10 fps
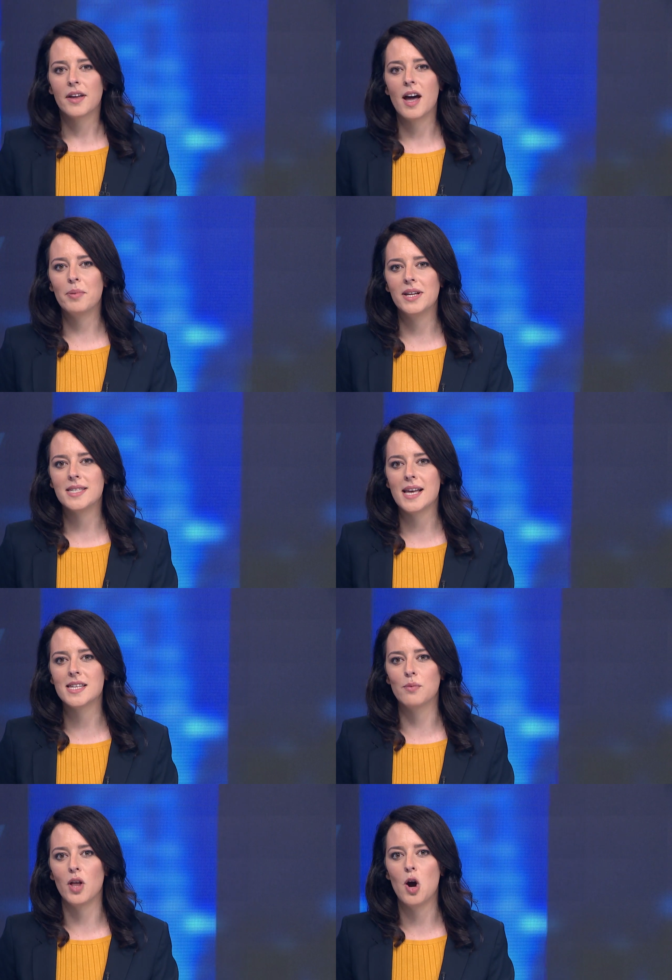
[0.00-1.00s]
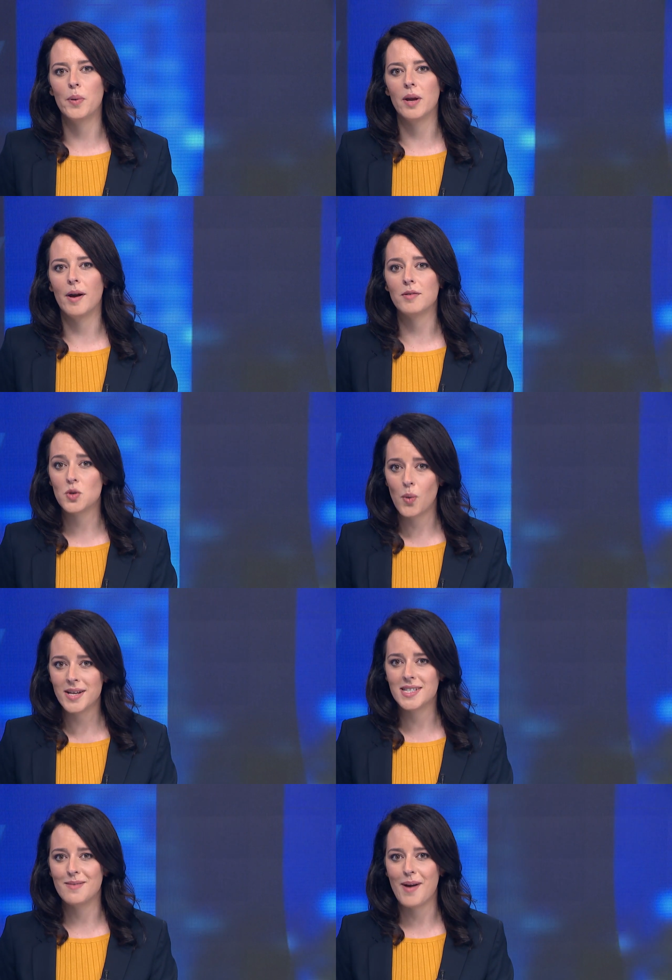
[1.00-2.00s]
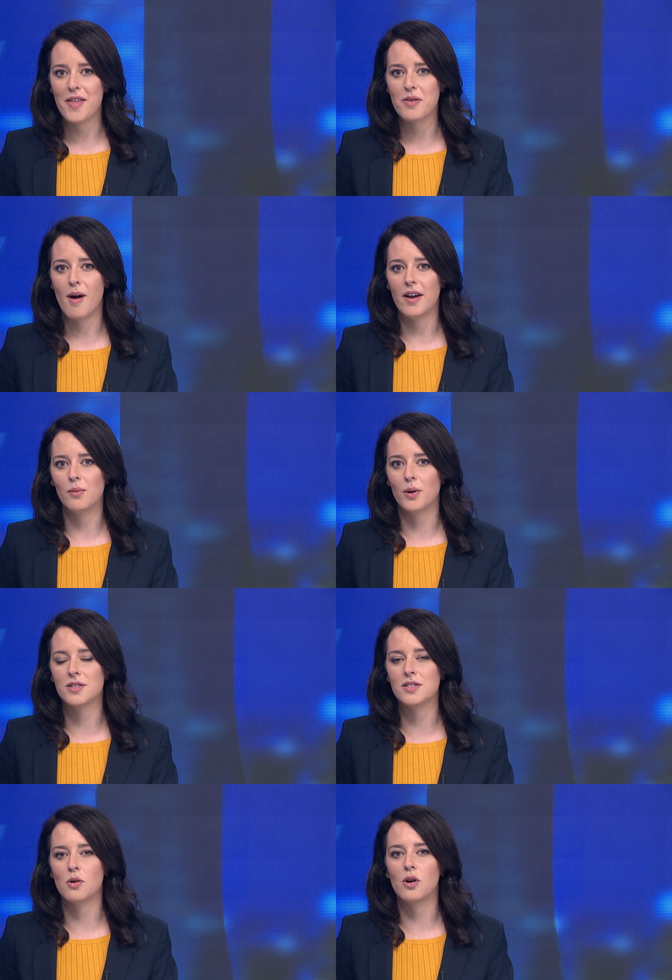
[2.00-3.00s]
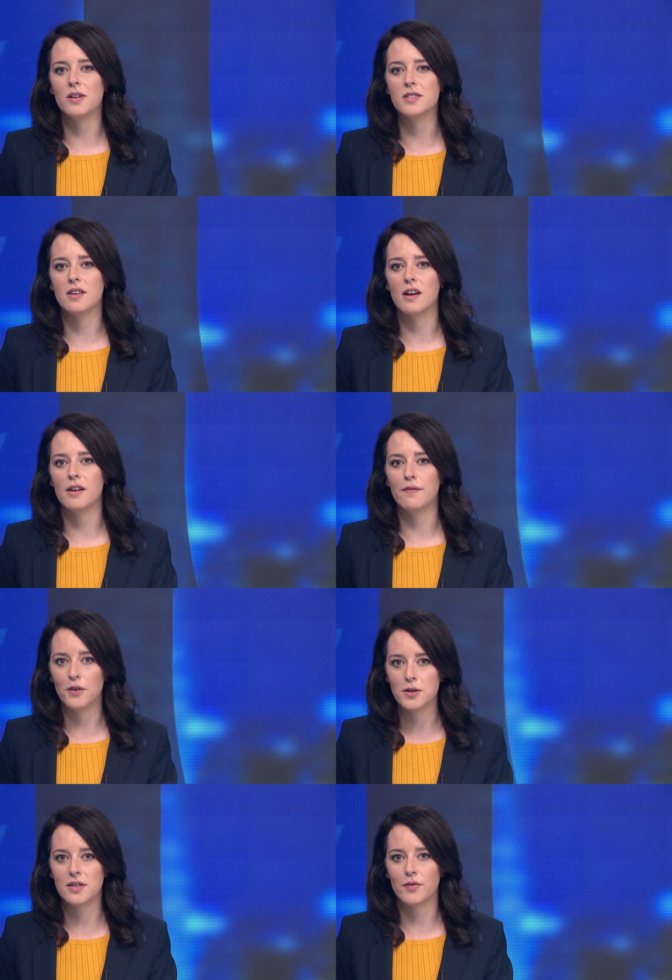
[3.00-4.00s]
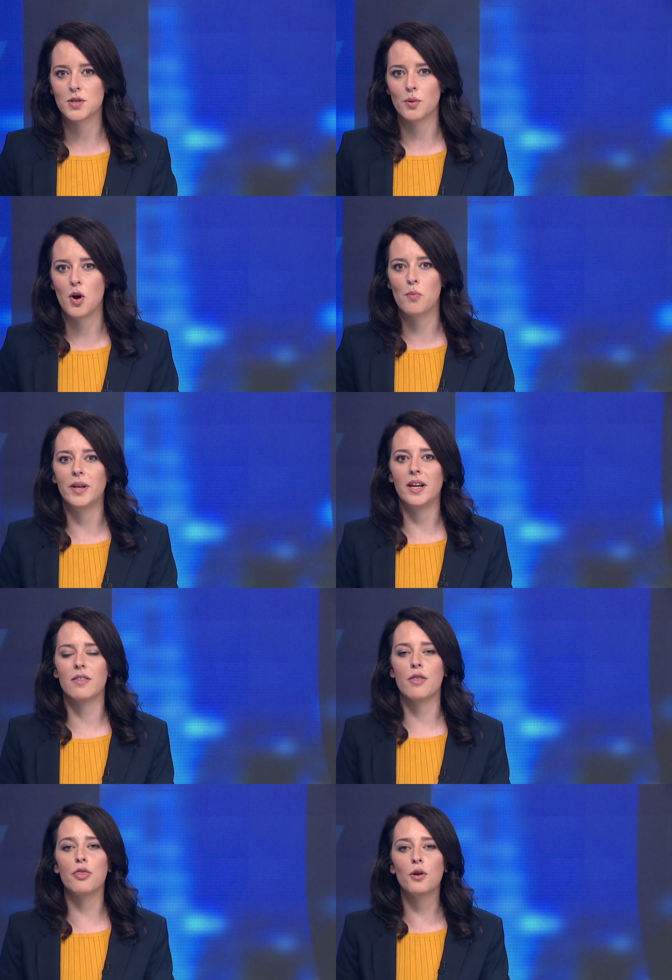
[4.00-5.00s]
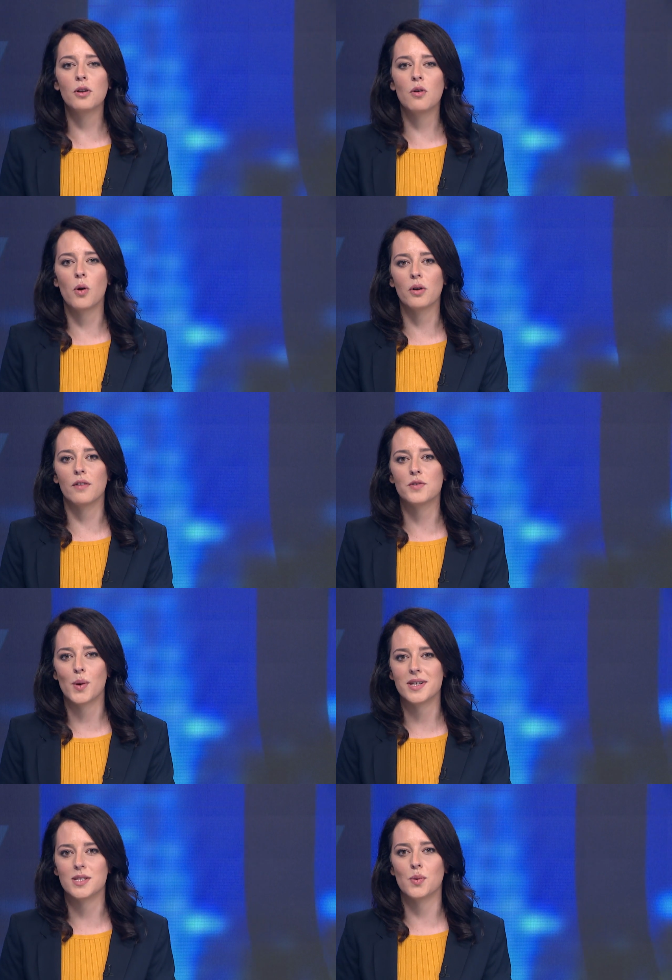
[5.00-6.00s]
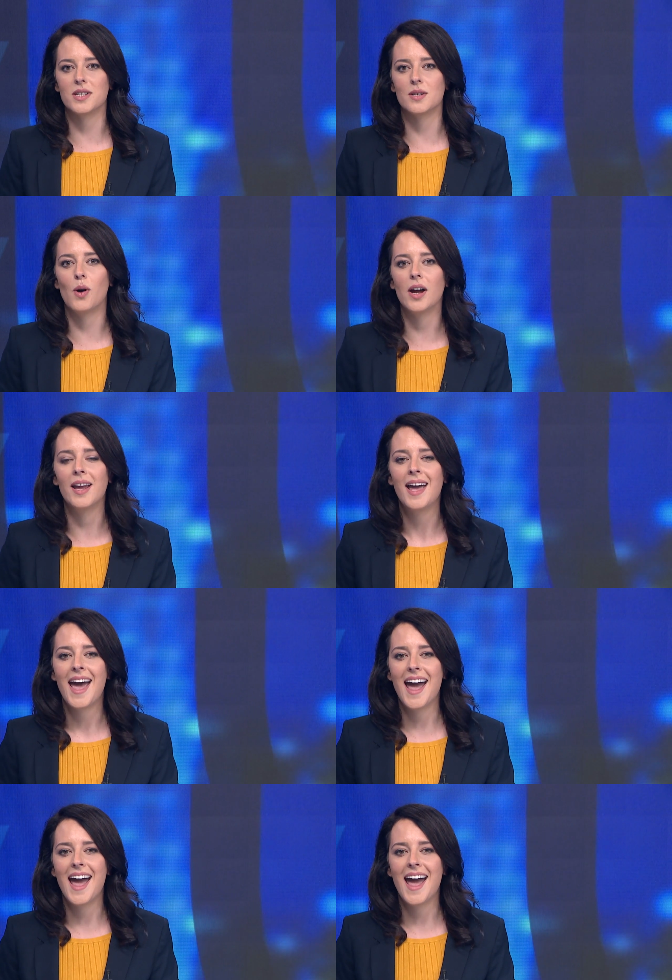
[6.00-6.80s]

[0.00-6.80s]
The company says it will open about 20 Bath & Body Works stores, the first of which will open in the third quarter of 2021,